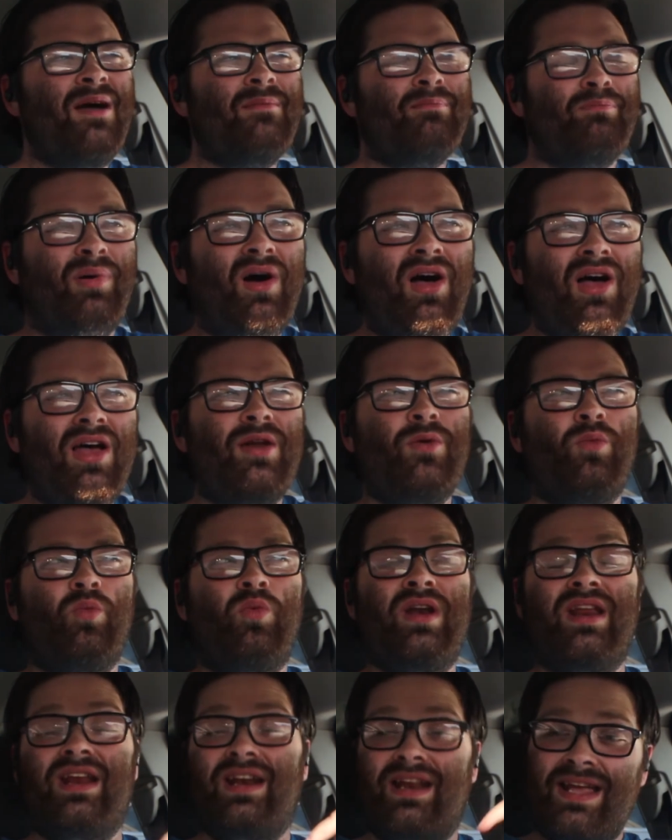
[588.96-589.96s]
but
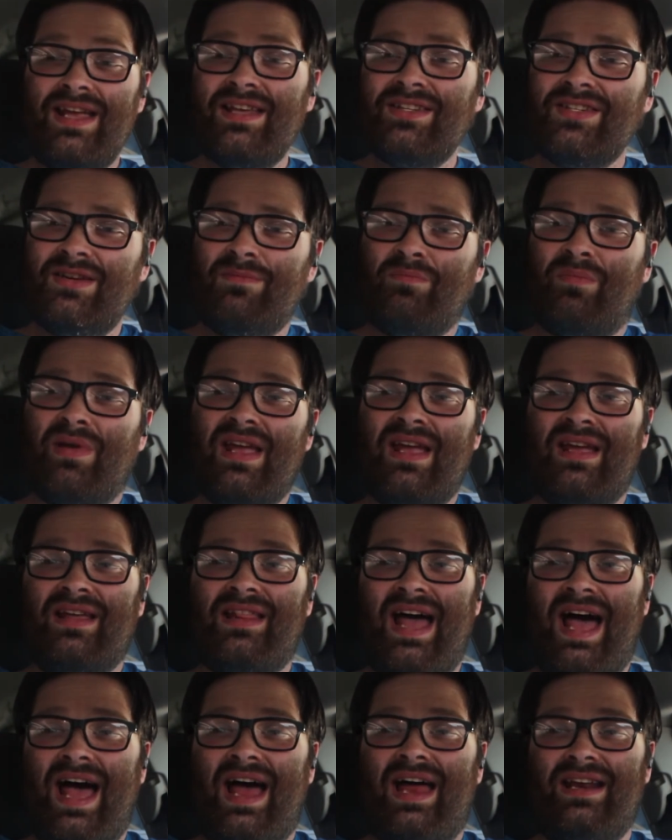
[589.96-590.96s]
when it isn't being
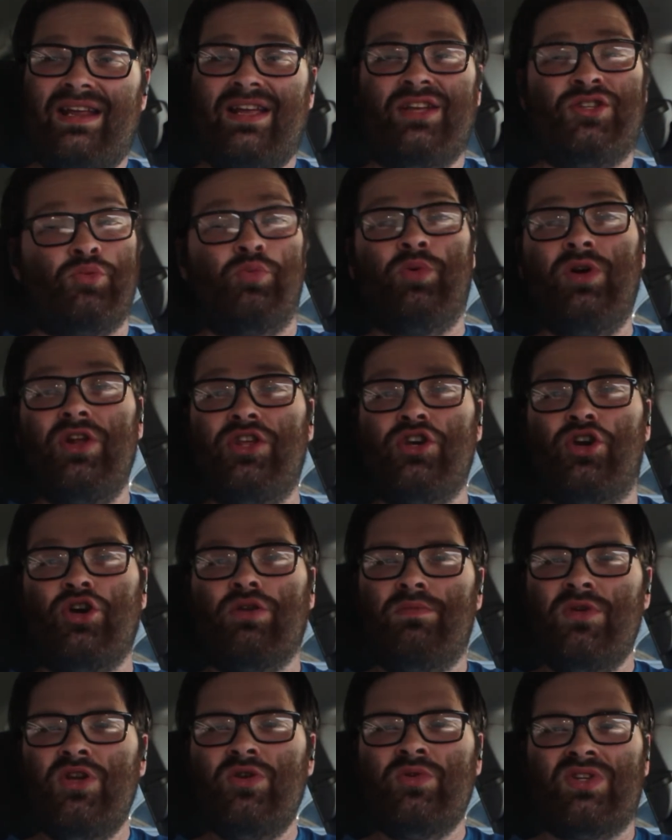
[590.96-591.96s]
that, it's really
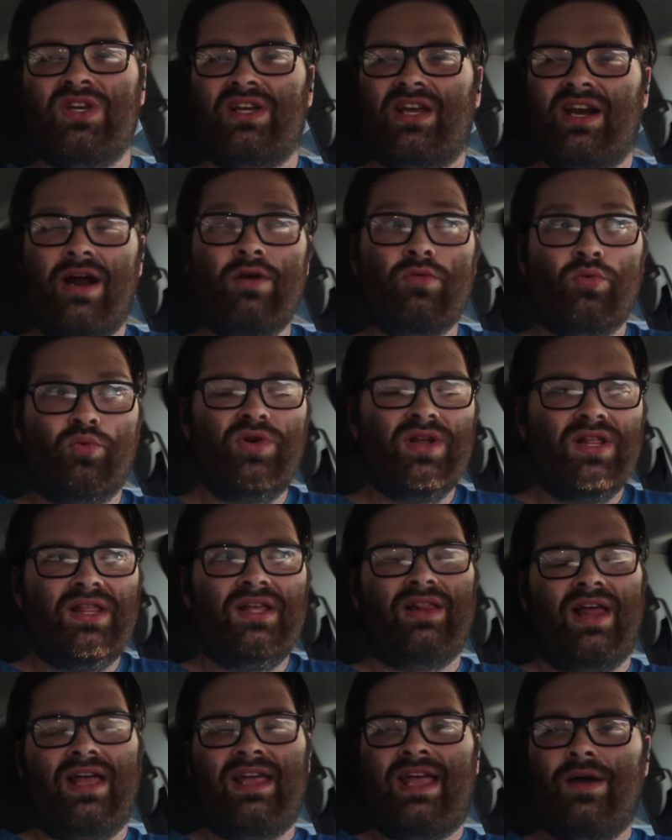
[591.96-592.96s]
good music, and I
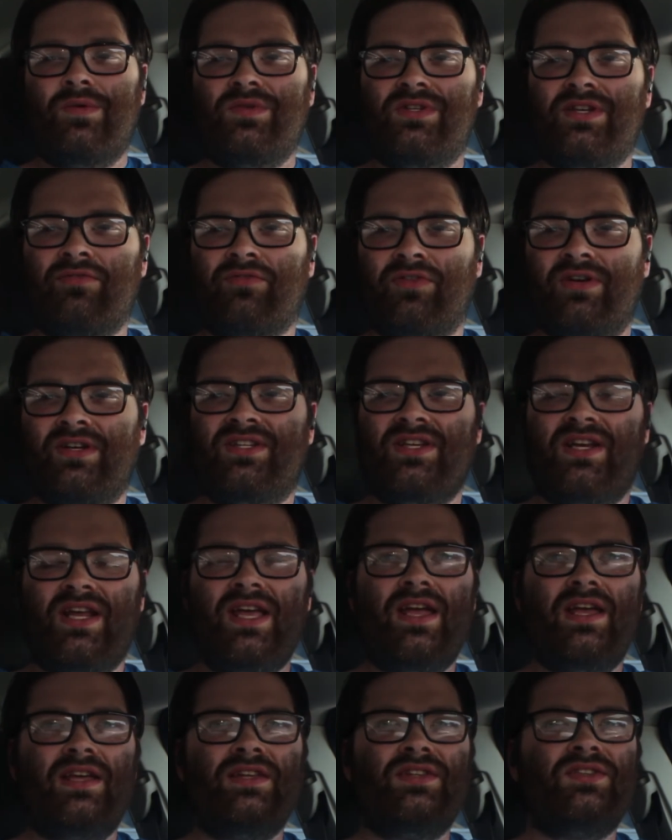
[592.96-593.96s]
really like how different it
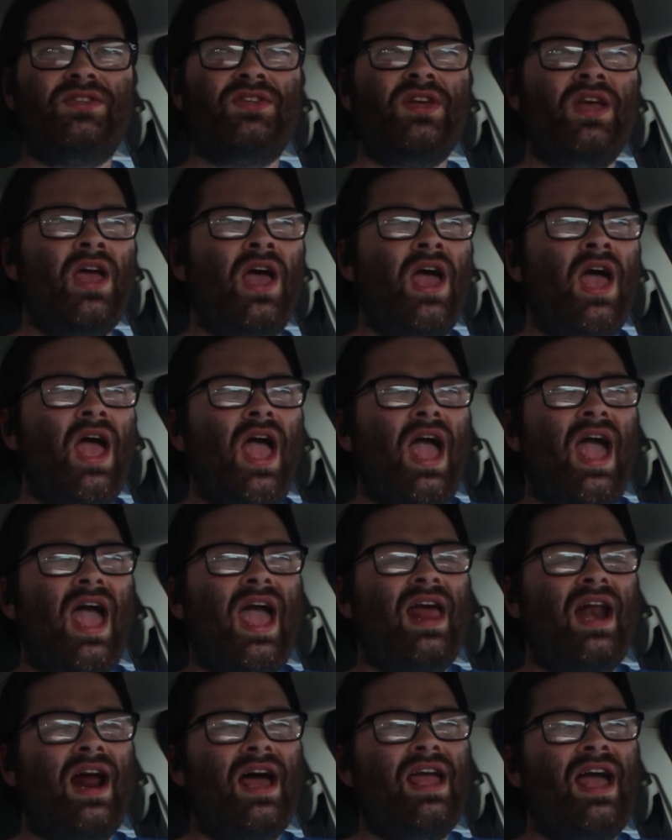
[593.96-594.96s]
is.
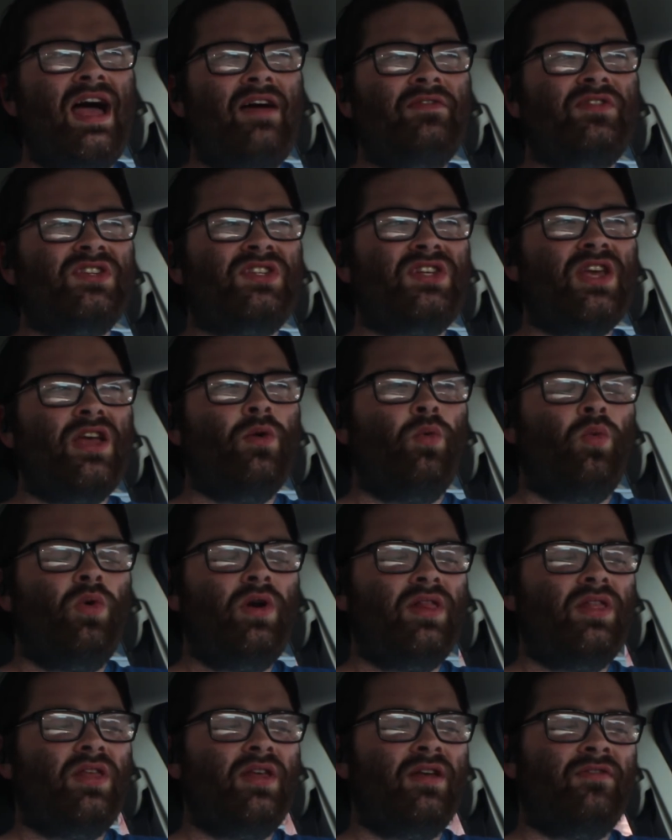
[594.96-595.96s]
And I have to say,
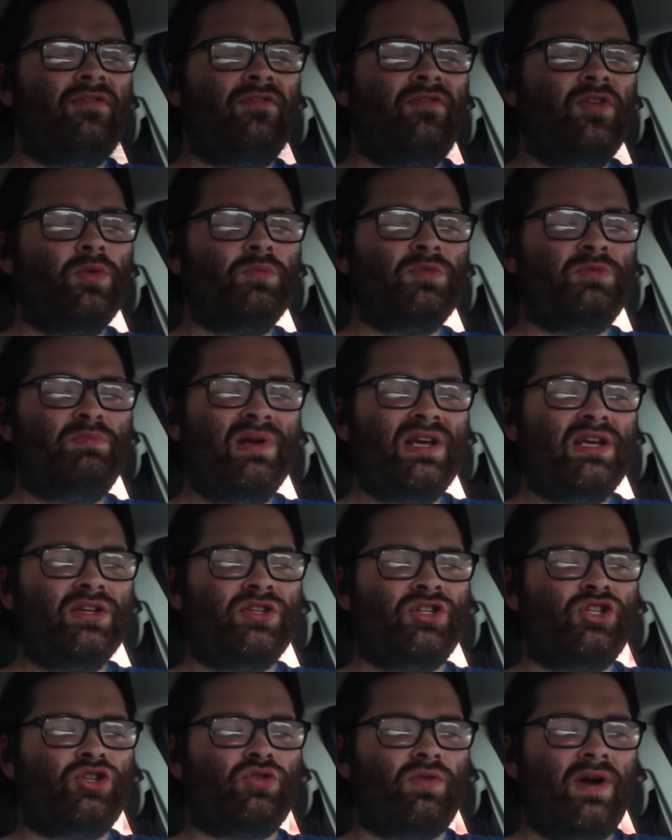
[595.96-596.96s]
one of the film's
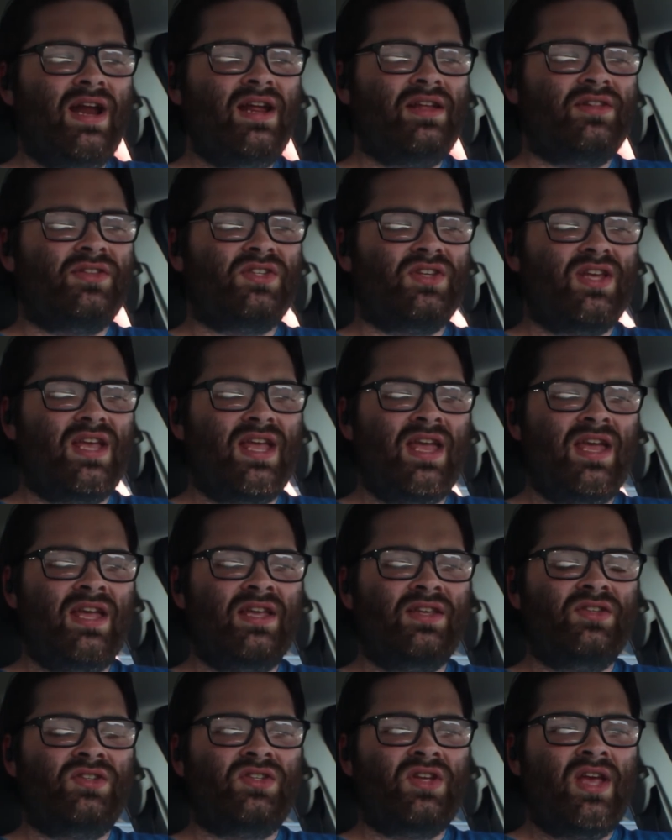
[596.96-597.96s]
biggest strengths
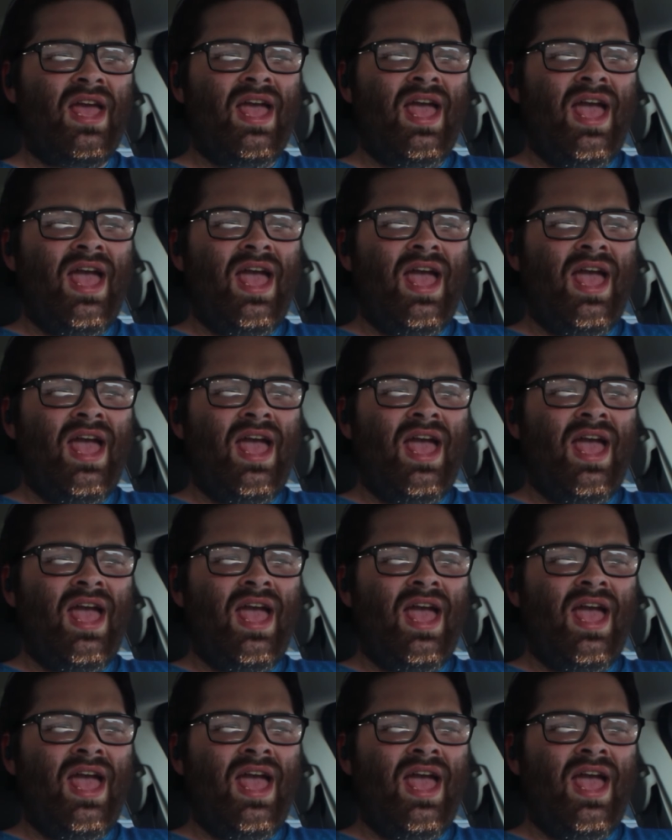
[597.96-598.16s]
is